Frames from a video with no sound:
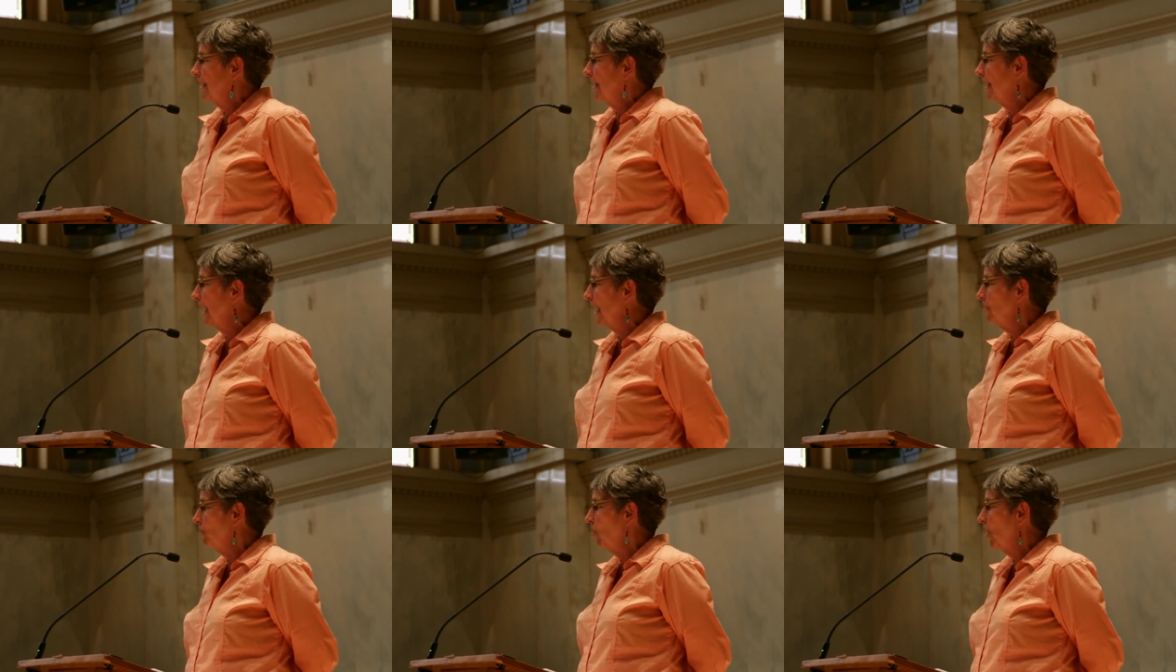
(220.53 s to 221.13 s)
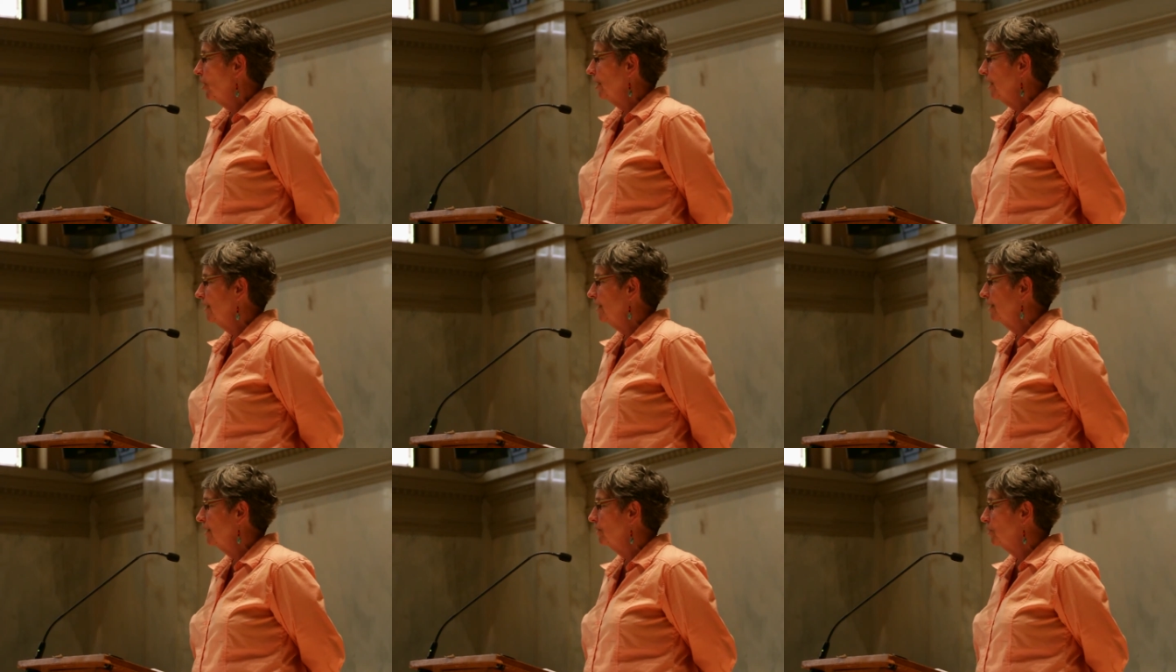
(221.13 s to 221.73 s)
then I'd walk
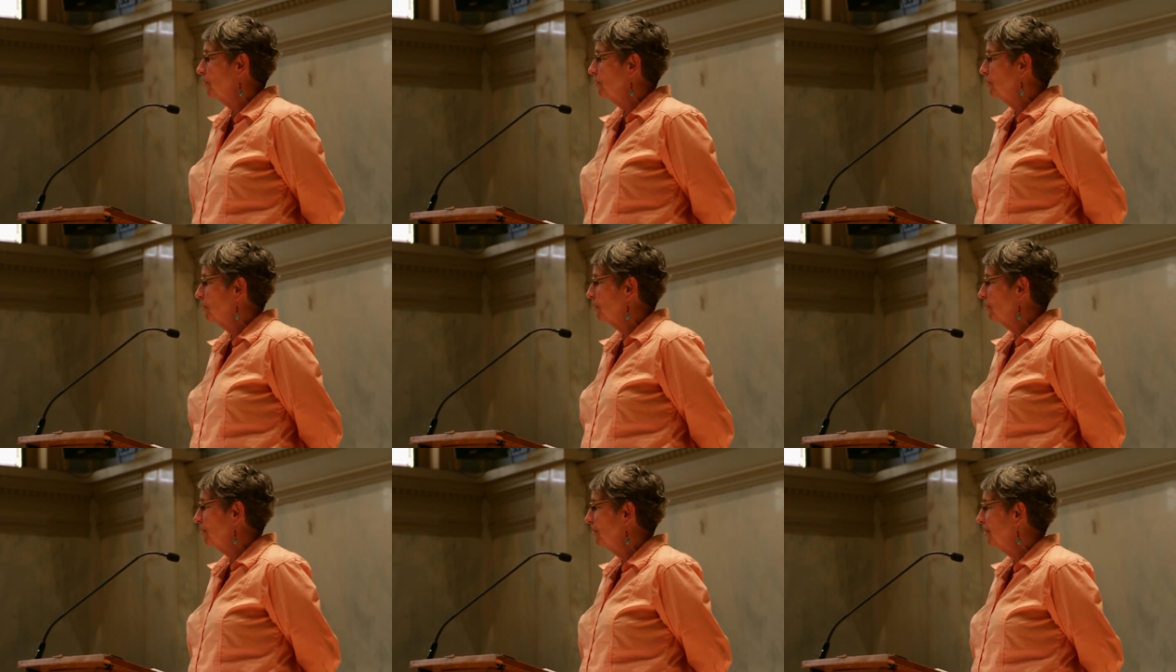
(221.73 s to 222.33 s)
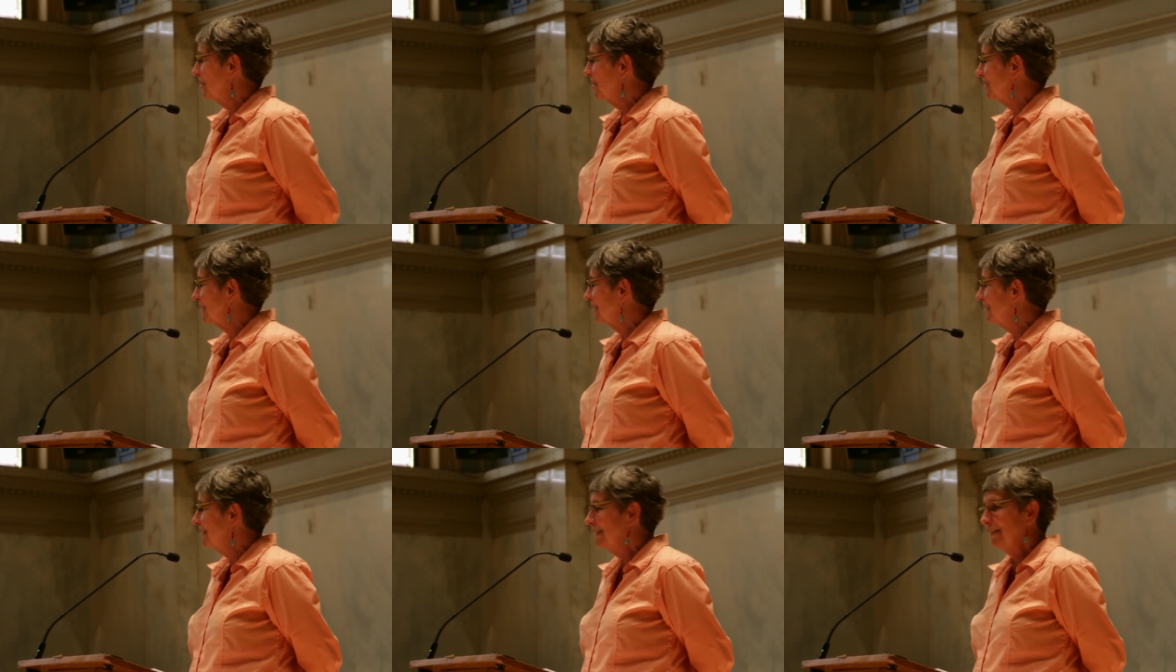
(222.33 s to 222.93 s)
into those new
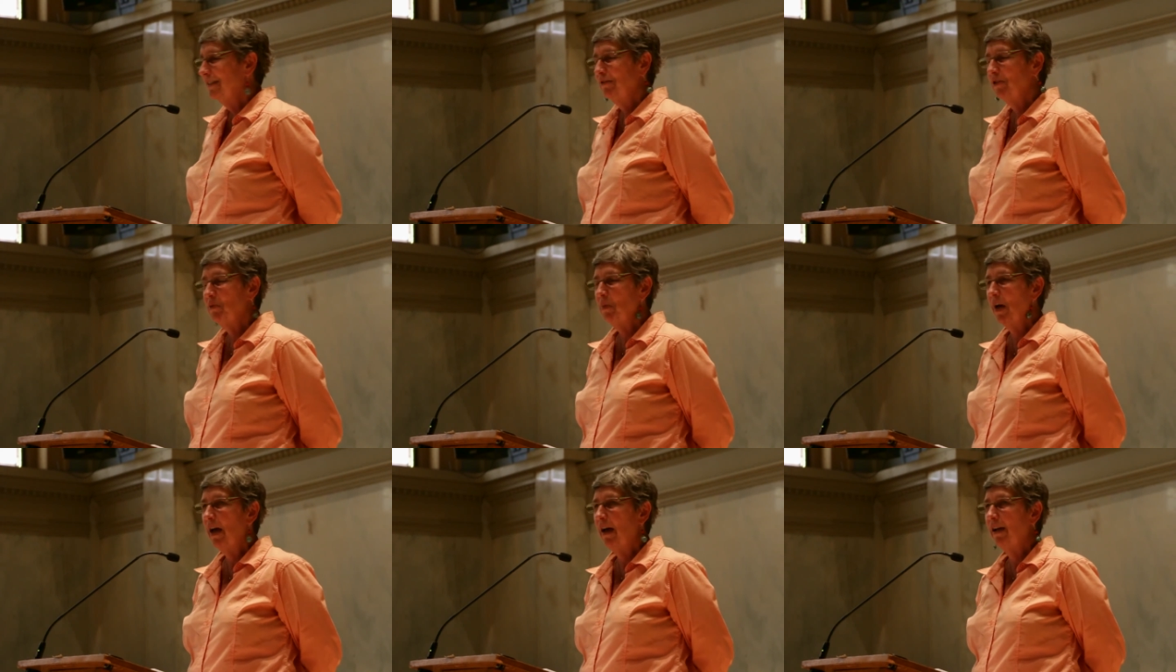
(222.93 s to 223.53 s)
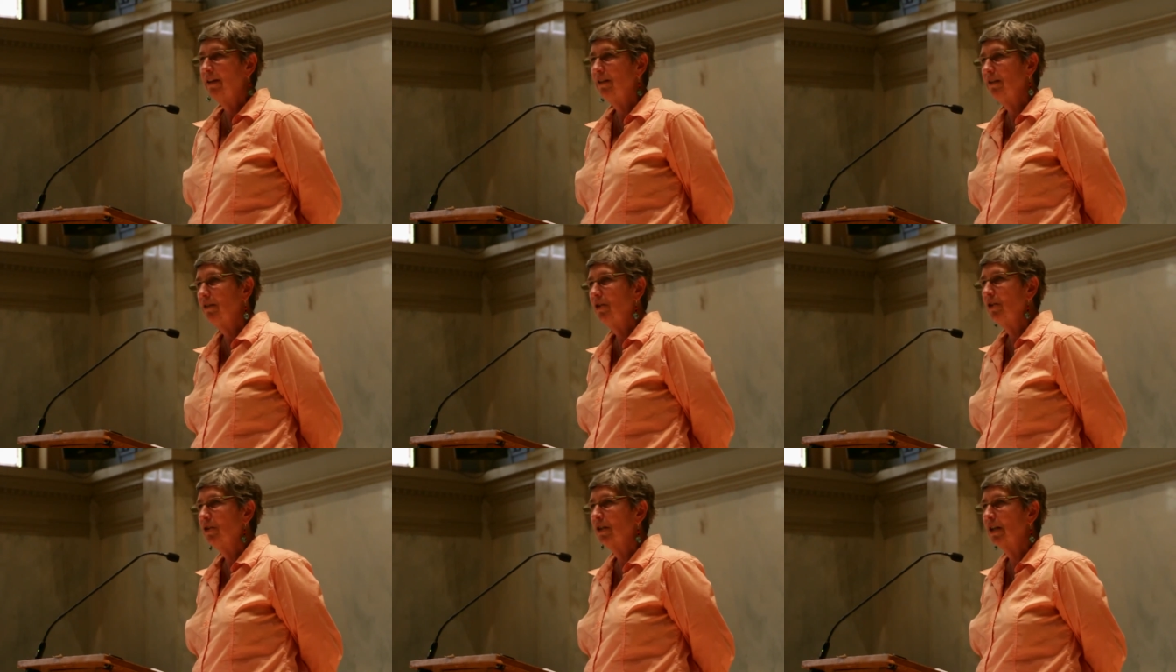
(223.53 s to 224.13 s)
schools with my
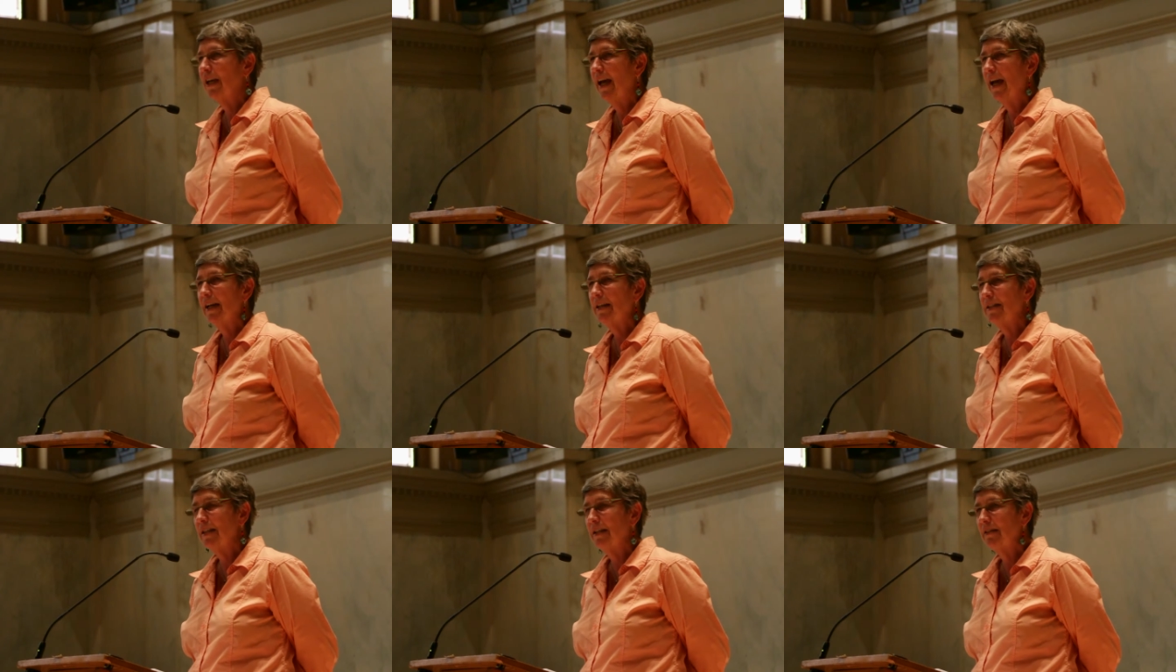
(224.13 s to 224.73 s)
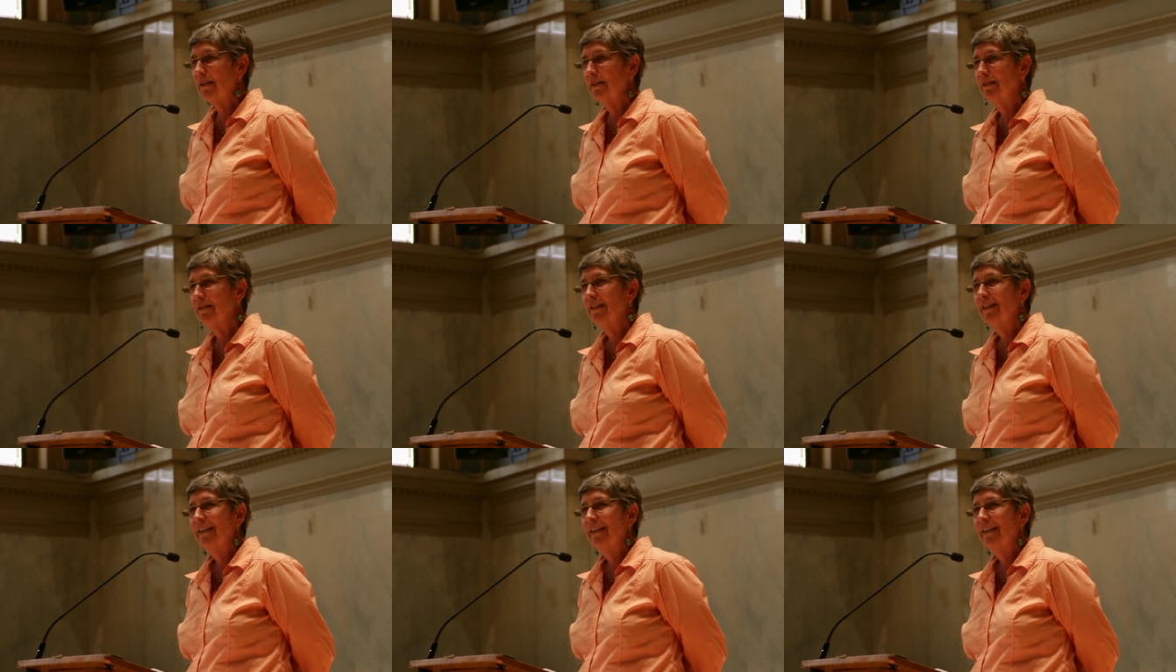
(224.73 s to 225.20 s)
New York accent,